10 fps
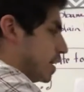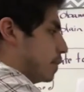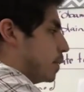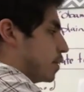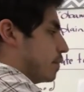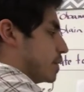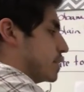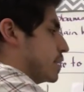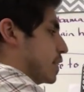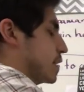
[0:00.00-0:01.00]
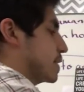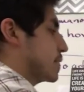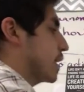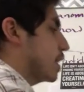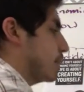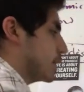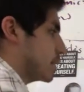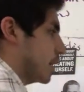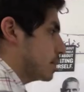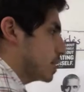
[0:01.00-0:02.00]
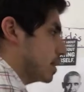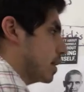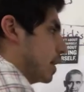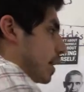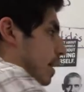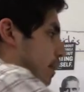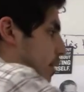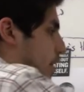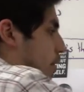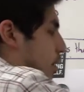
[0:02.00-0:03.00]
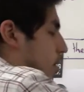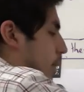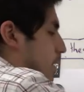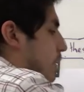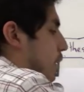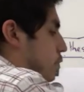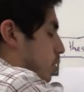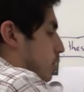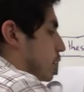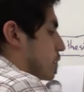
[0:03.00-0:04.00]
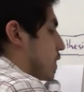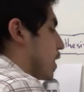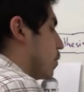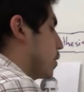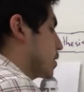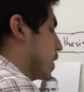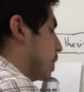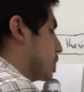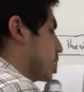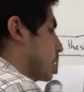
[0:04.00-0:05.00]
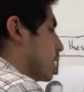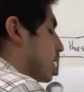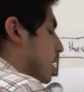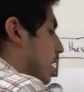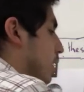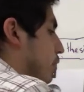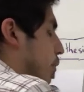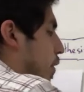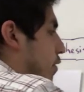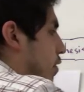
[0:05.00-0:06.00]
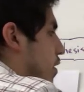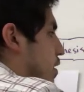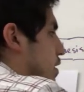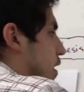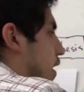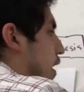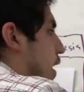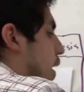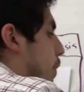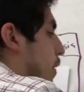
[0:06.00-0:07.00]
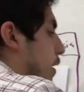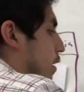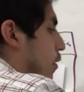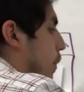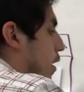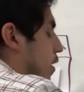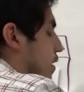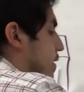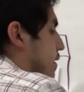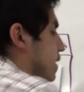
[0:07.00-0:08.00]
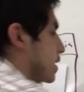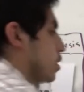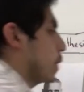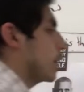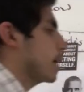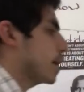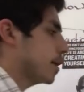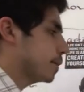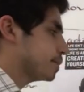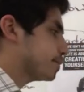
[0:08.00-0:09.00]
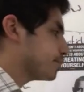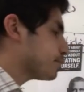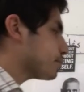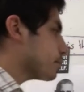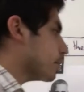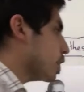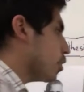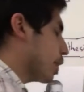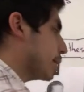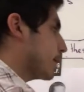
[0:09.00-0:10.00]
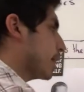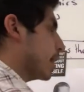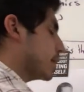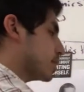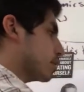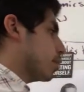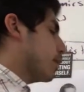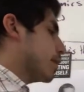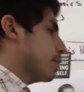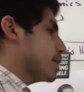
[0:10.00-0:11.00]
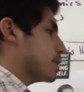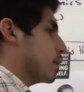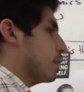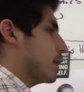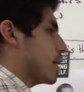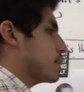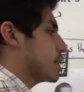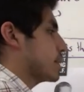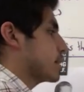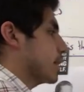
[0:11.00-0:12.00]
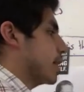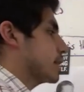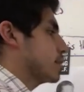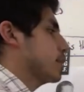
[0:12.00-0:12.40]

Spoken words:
Both of it see it as the second best option. And then the third best option, or the second worst option for both of these political parties is this square here. All right, and so the way that we solve games in this class is we